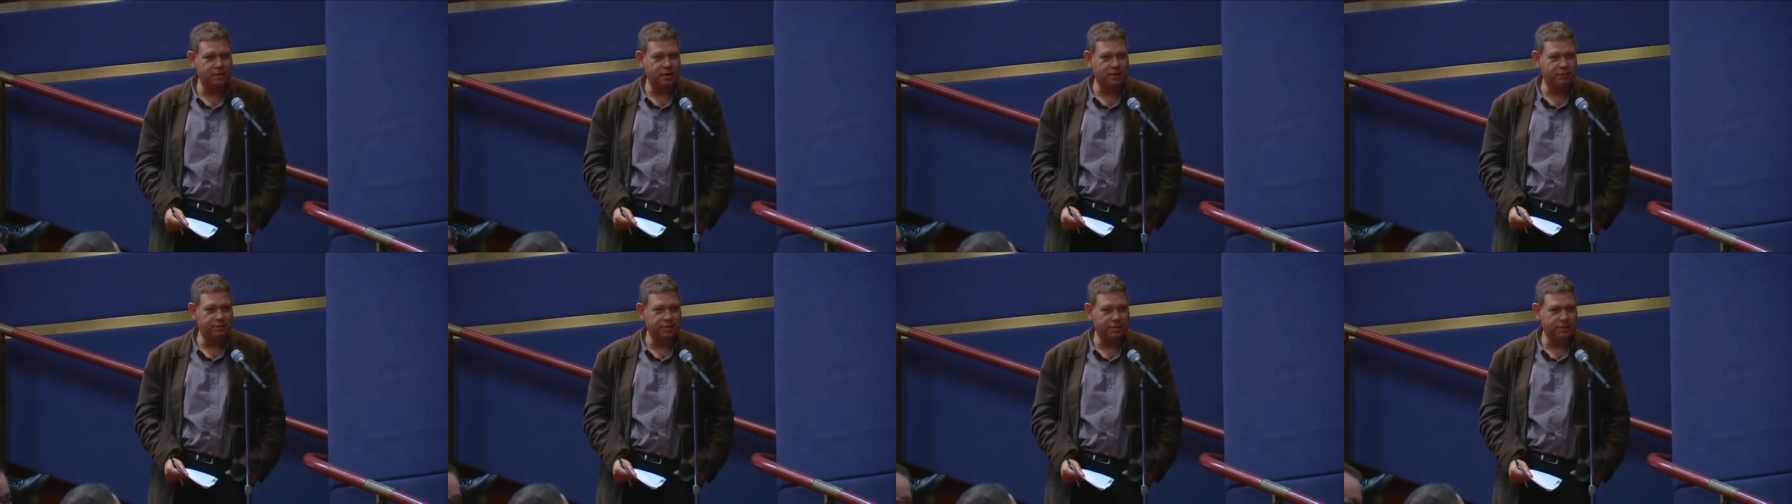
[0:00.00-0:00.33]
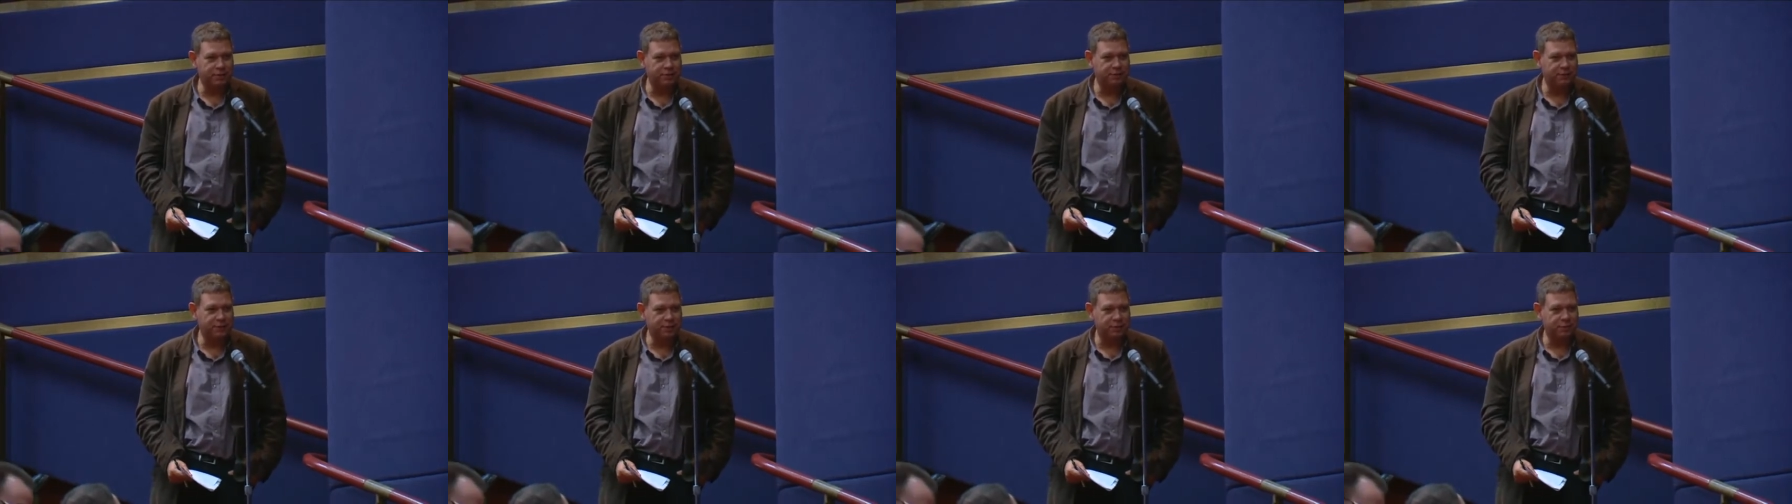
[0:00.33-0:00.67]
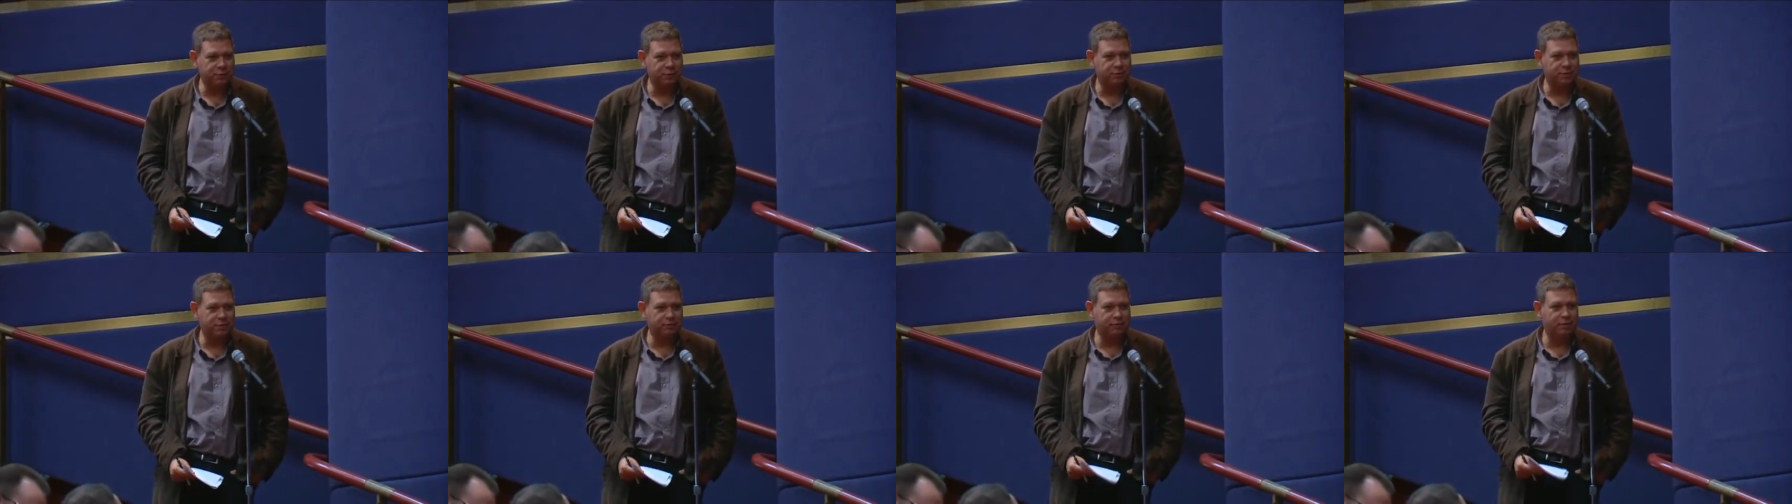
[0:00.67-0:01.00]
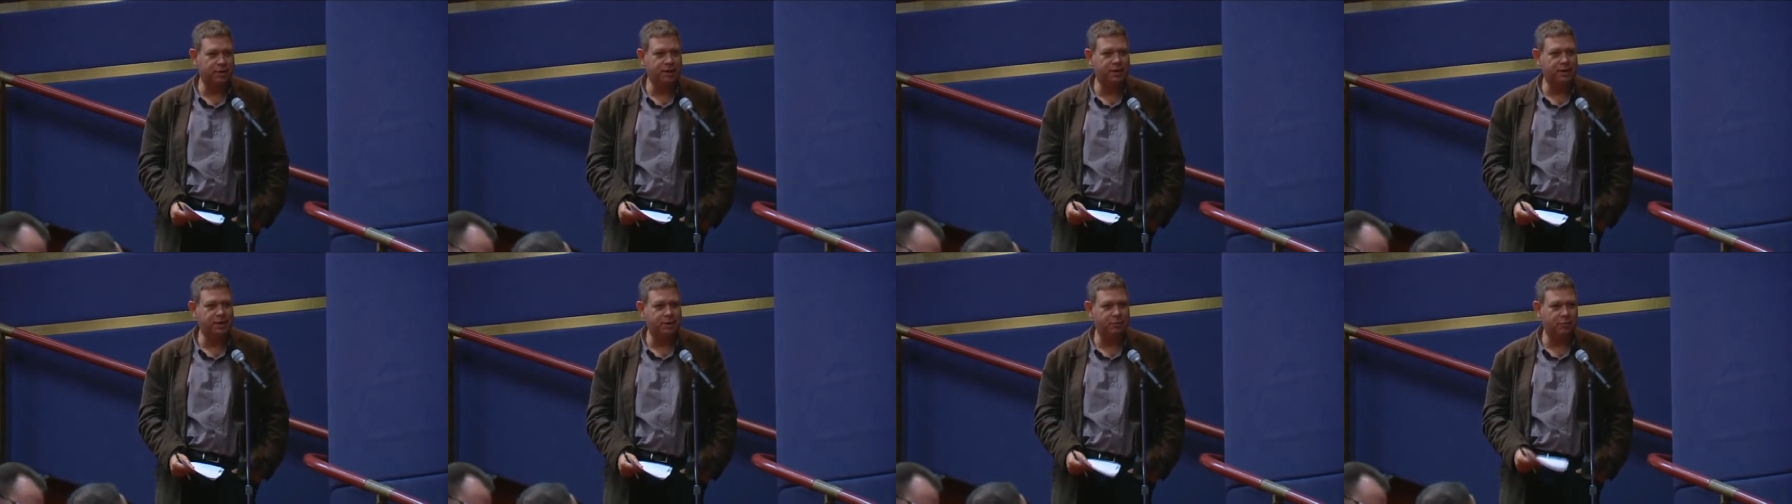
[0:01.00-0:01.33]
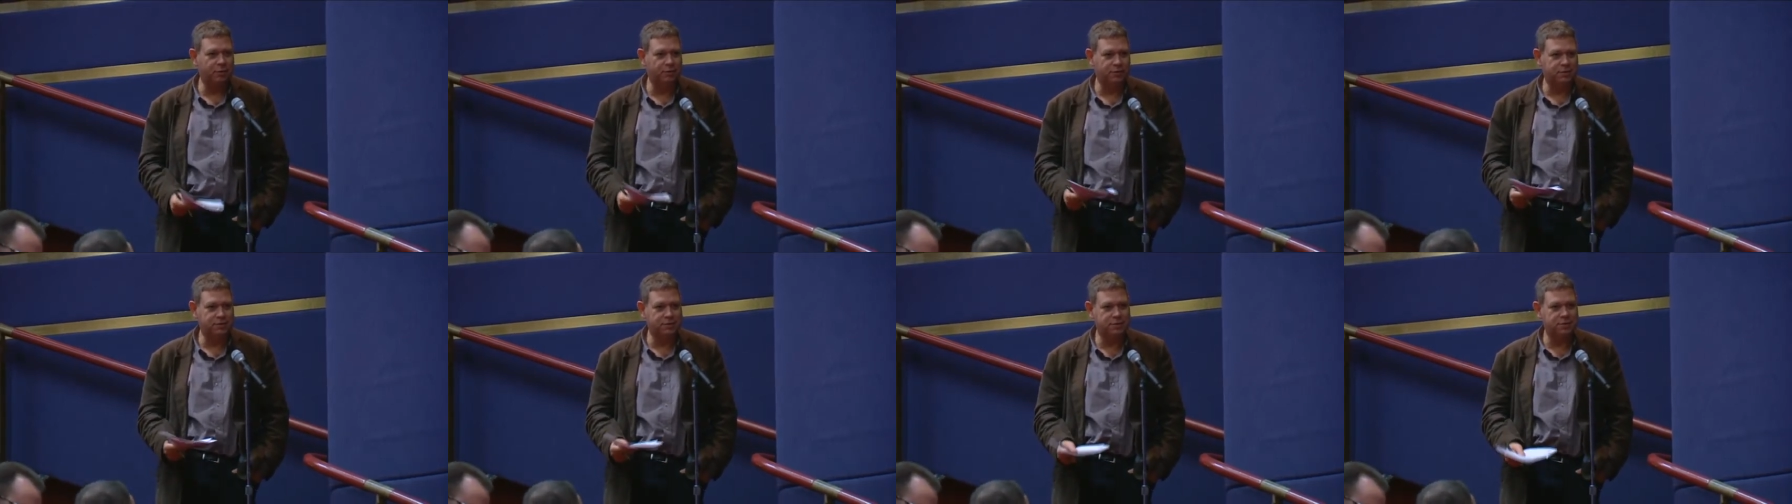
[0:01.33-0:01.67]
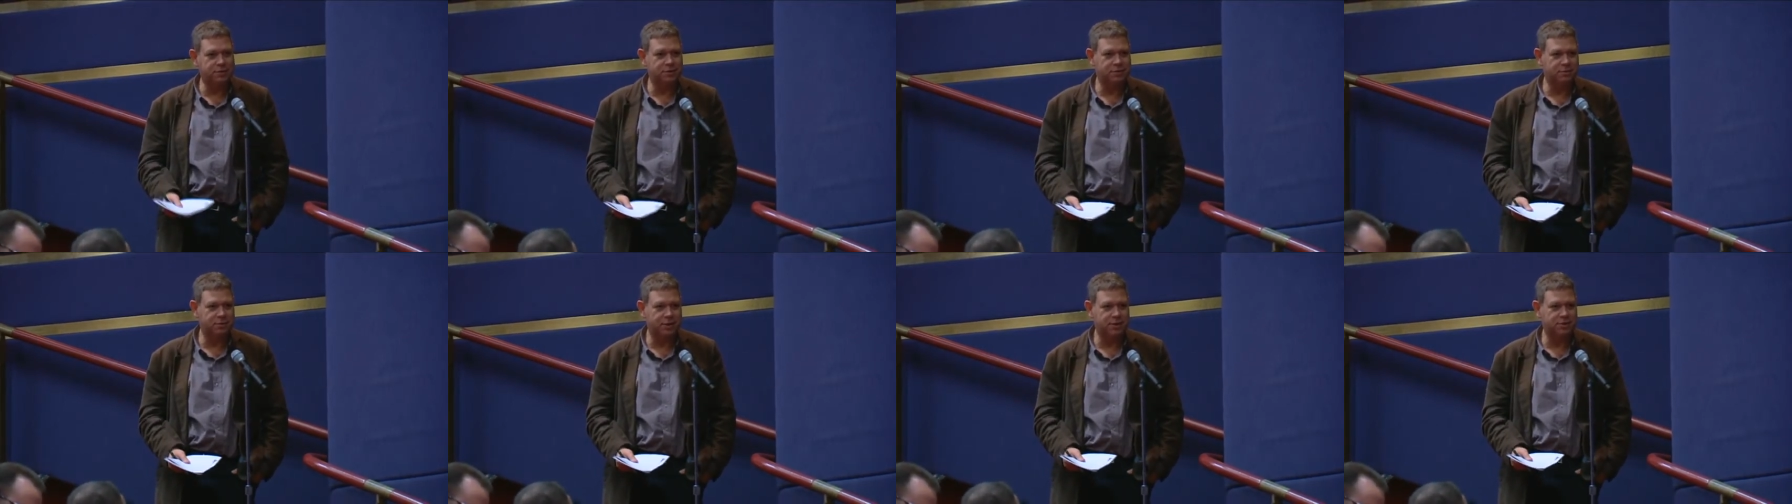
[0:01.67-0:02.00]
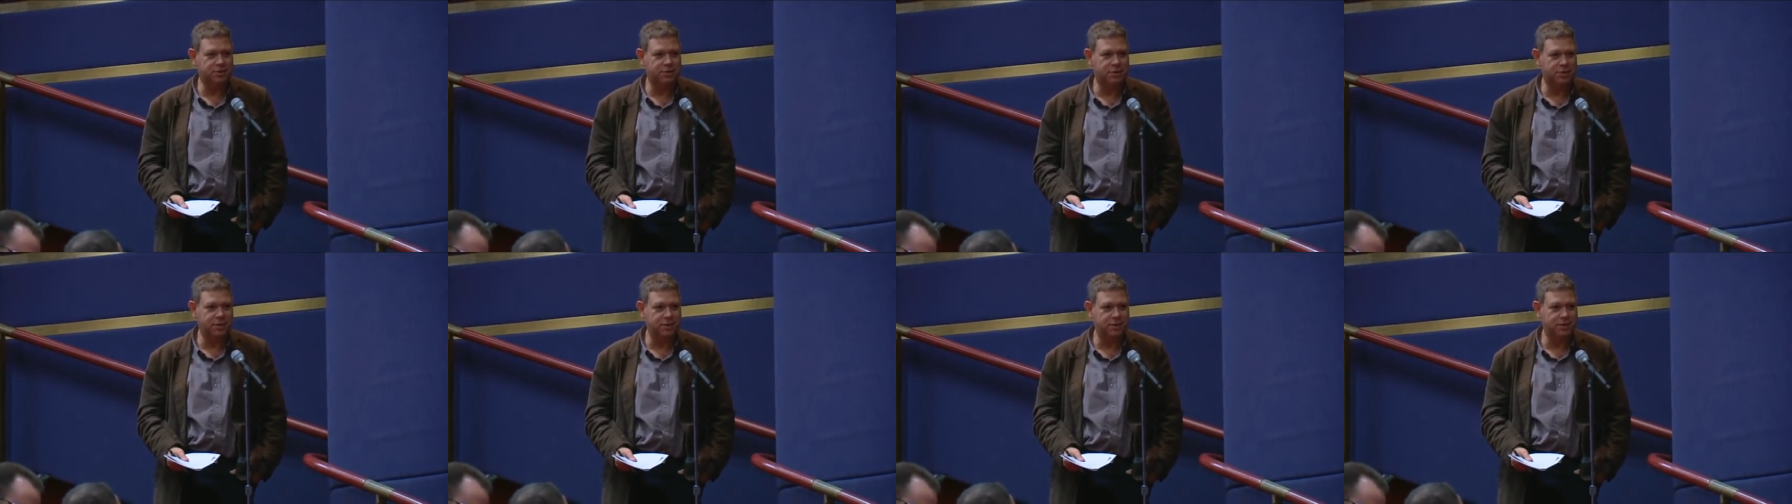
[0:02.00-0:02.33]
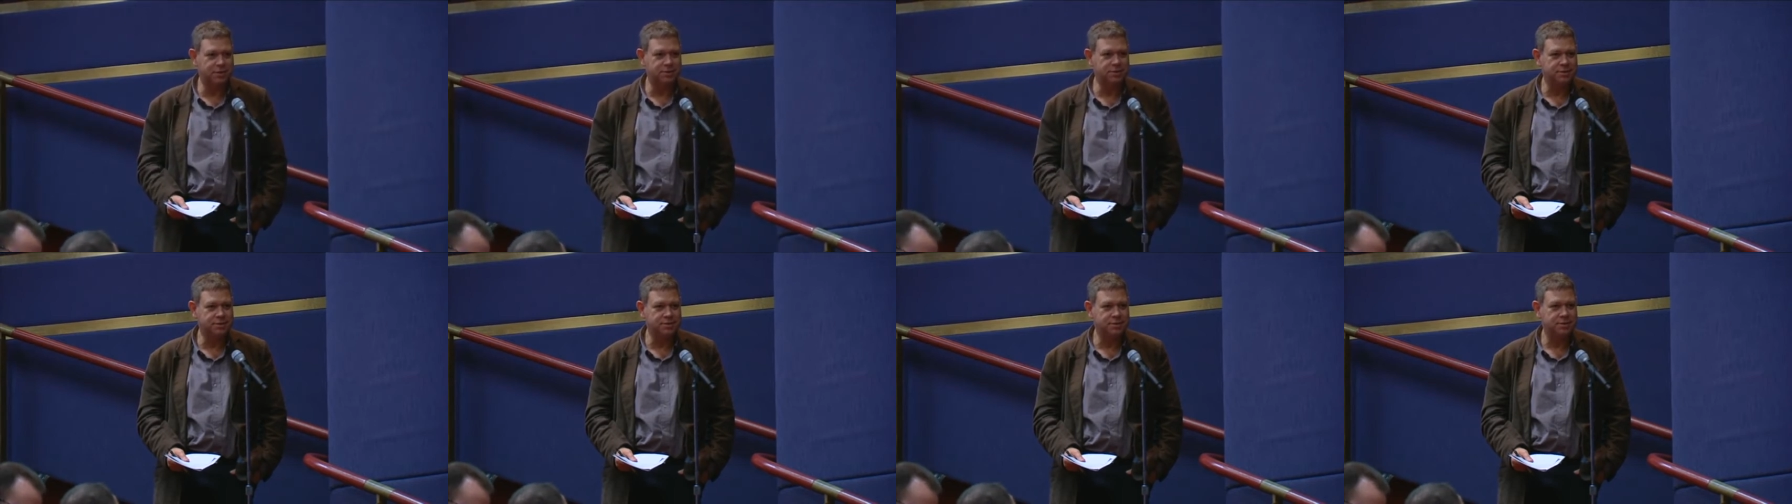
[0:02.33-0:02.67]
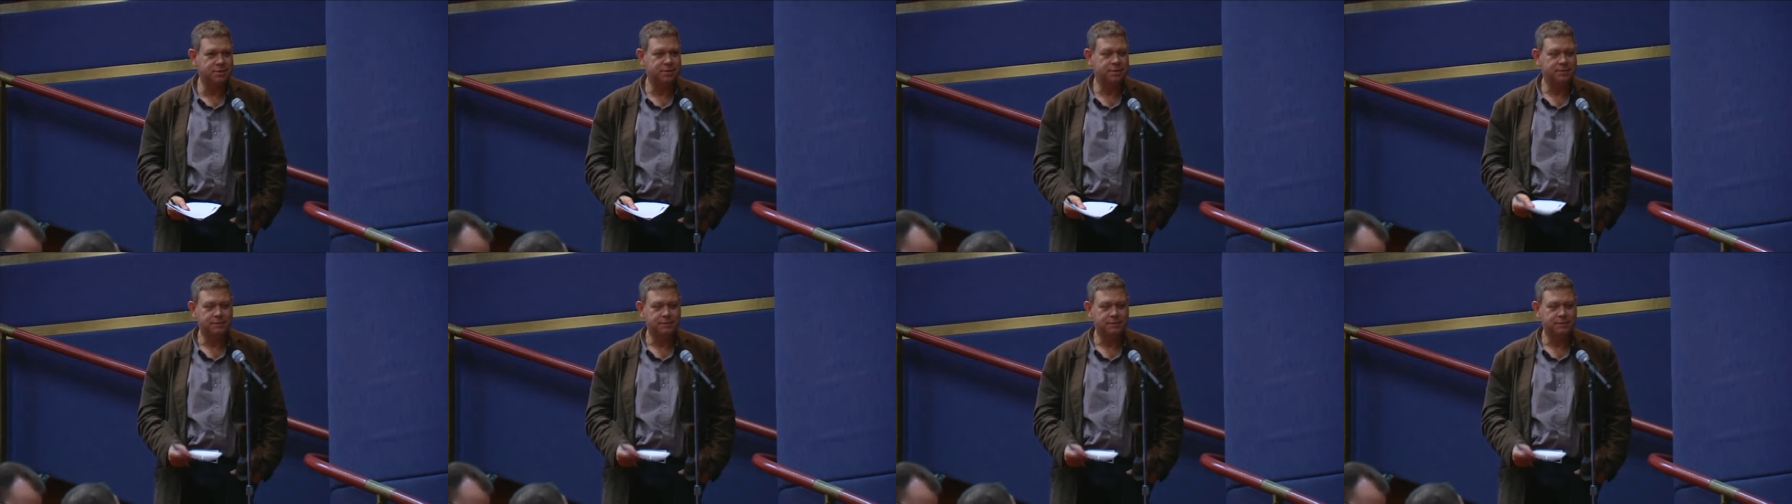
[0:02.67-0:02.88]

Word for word: having difficulty reading what the situation is,